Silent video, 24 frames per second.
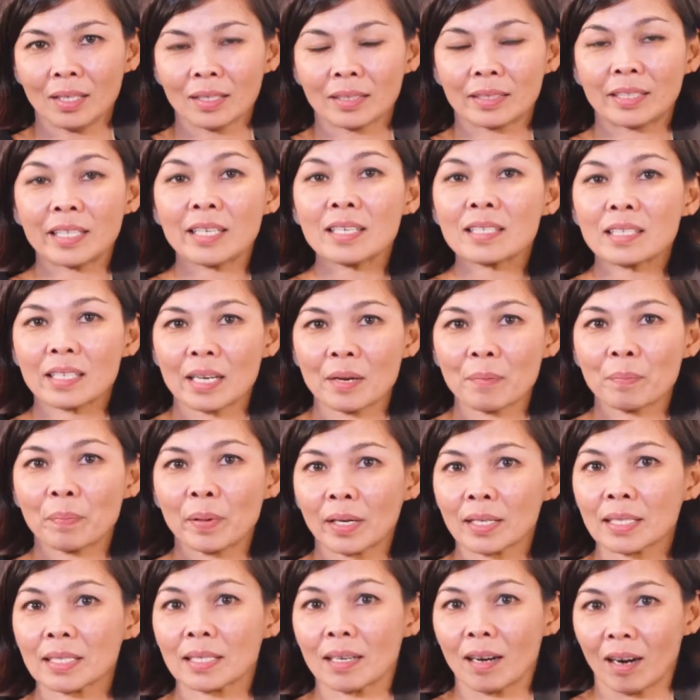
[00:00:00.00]
These
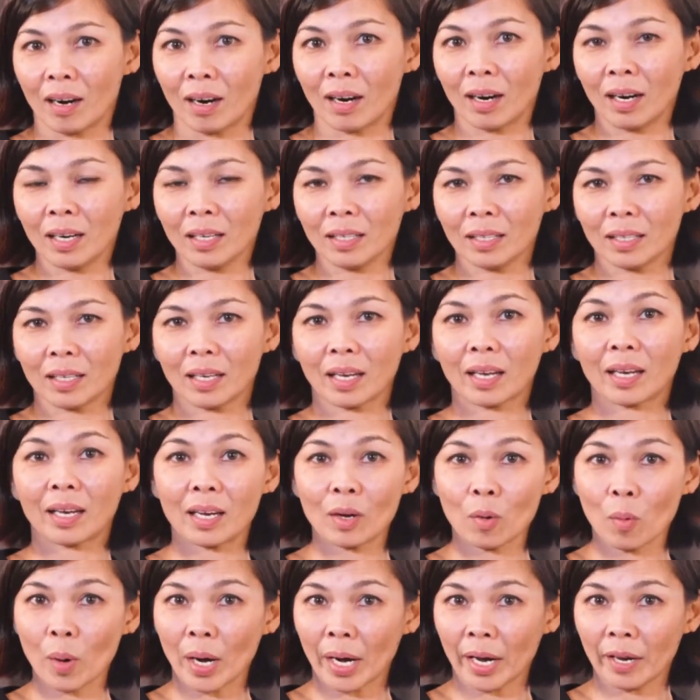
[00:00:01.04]
impacts are
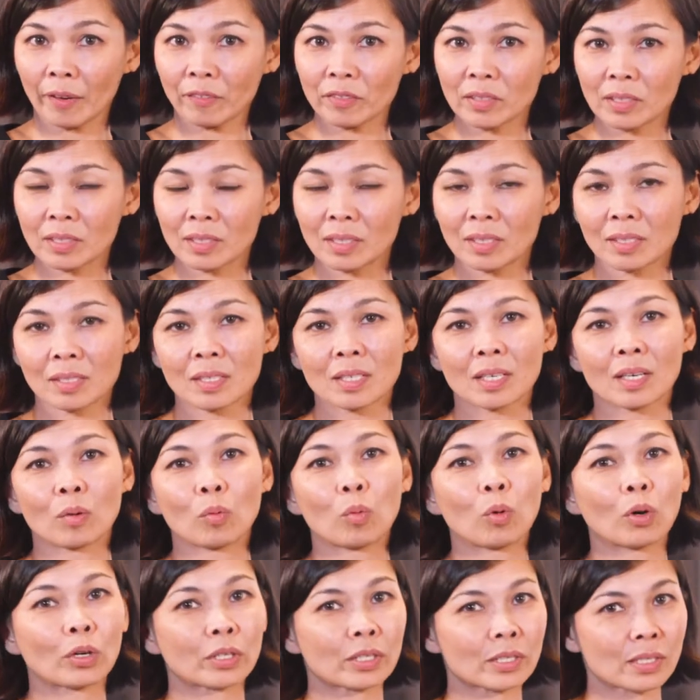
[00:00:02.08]
heat waves,
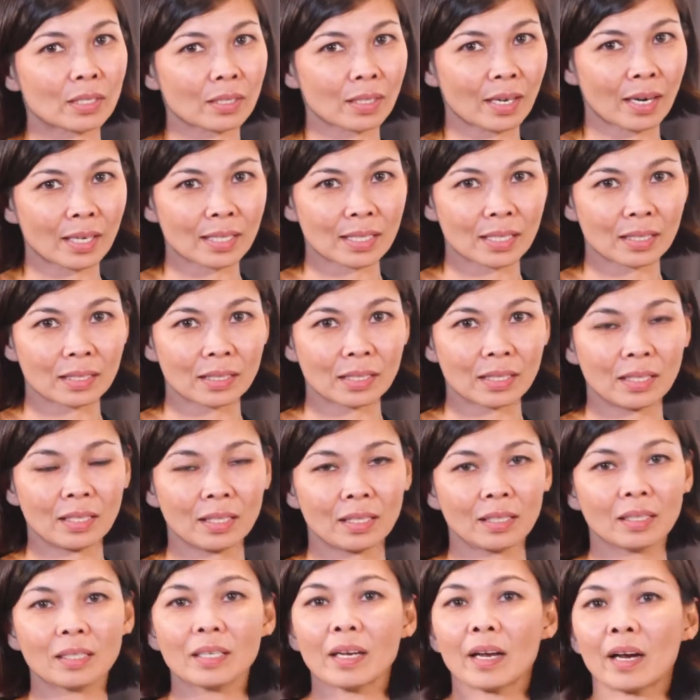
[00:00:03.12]
water scarcity,
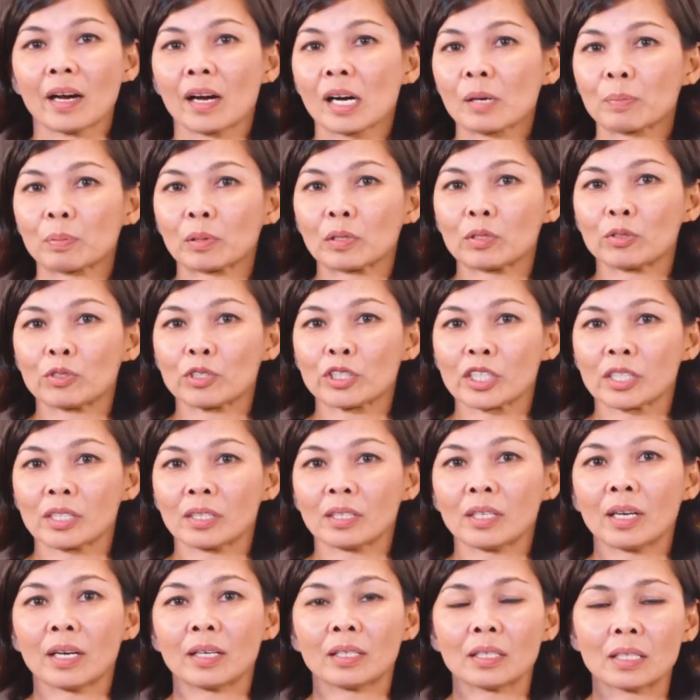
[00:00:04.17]
air
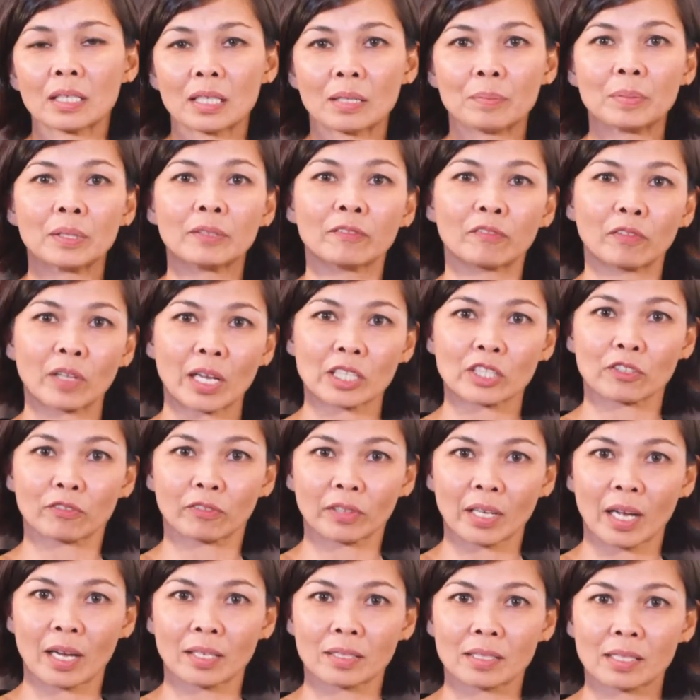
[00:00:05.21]
pollution, and urban flash
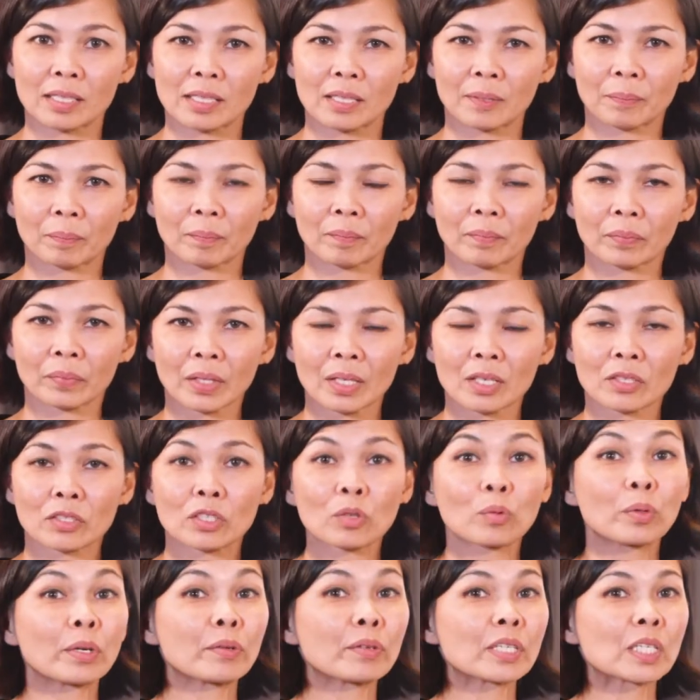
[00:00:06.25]
floods. So
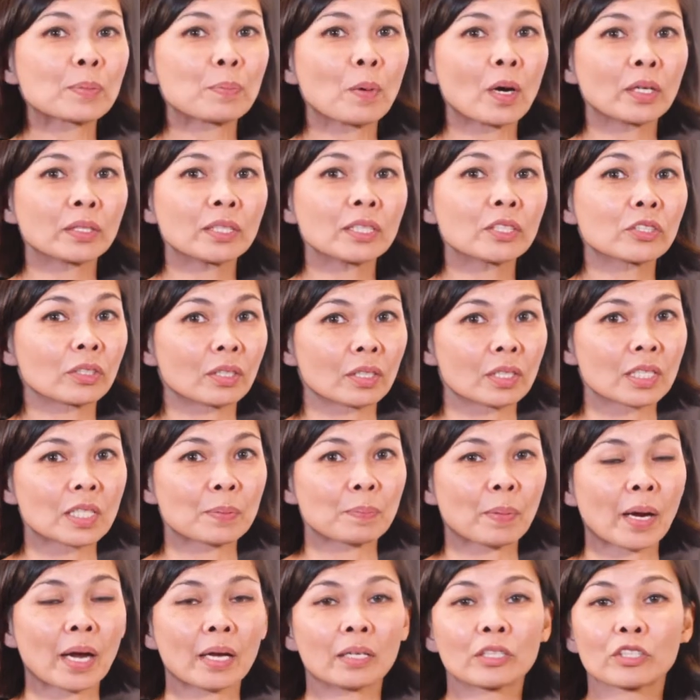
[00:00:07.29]
we responded to this
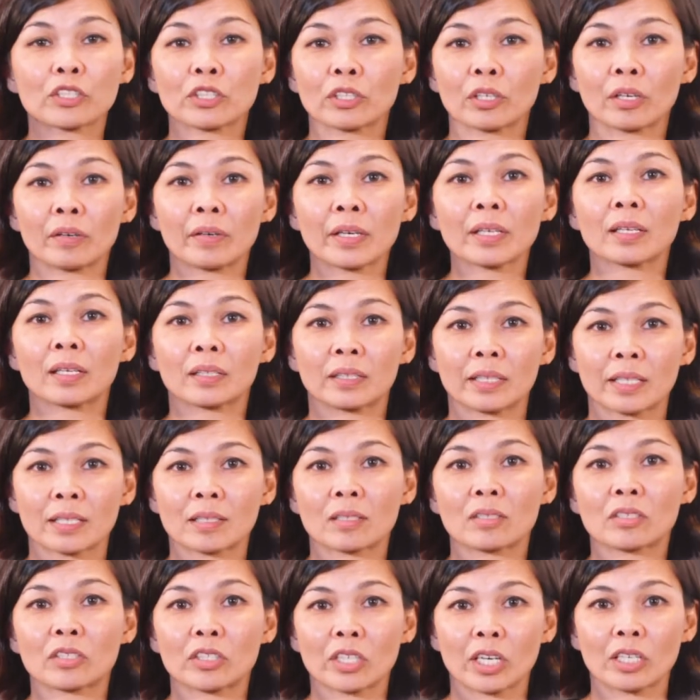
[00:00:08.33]
by ensuring that the
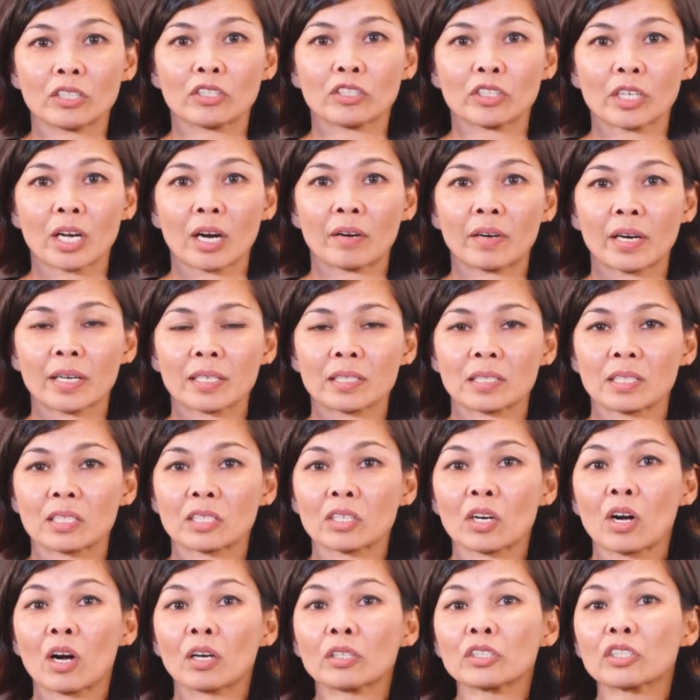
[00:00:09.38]
Exchange TRX is
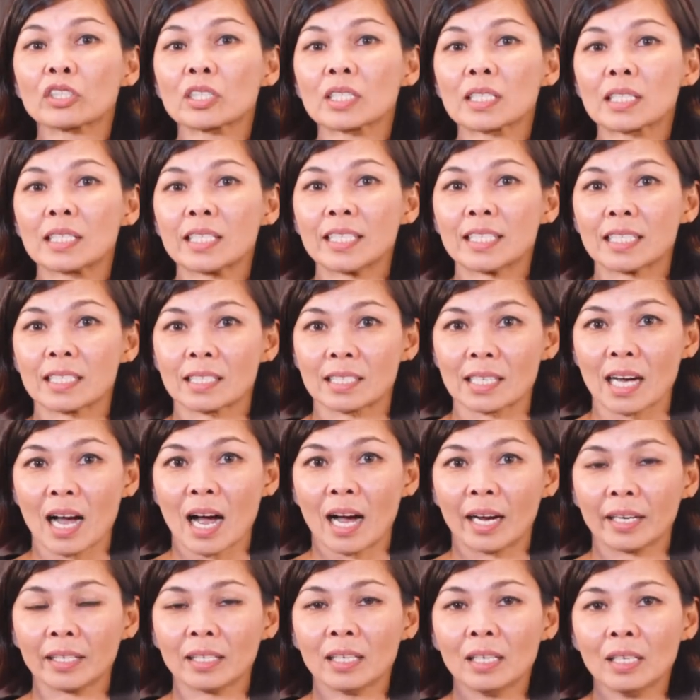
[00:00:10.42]
consciously
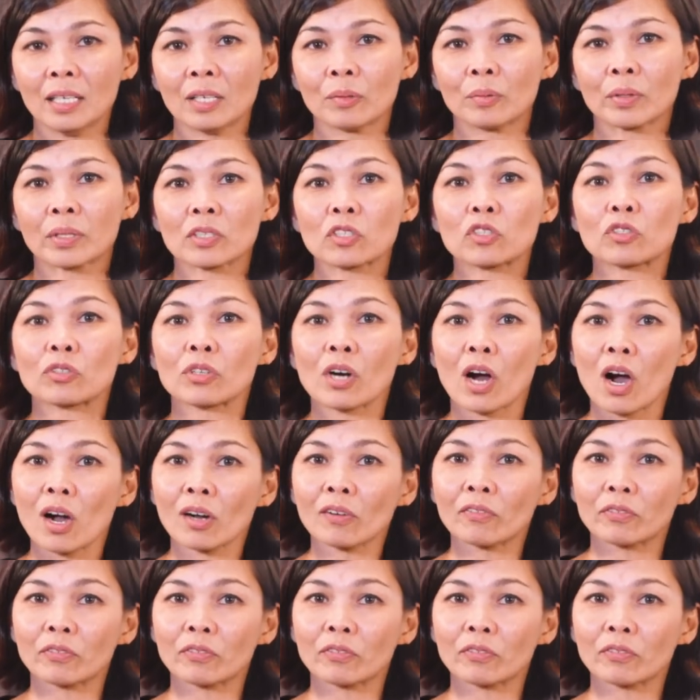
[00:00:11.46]
designed with a strong